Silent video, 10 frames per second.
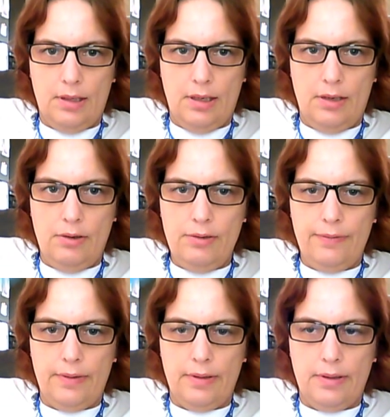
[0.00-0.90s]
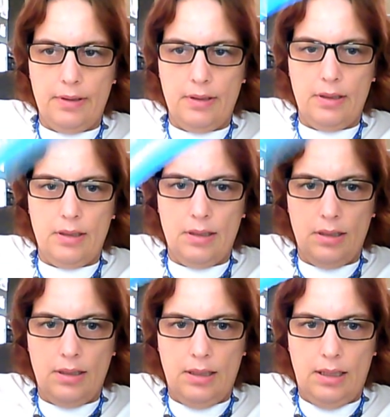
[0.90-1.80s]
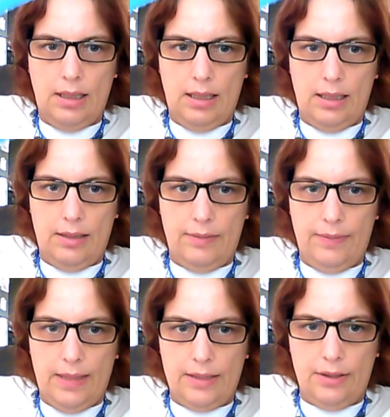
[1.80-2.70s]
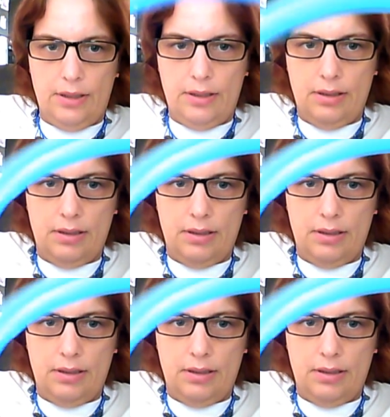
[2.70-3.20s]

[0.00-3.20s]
Turn off. And flashing.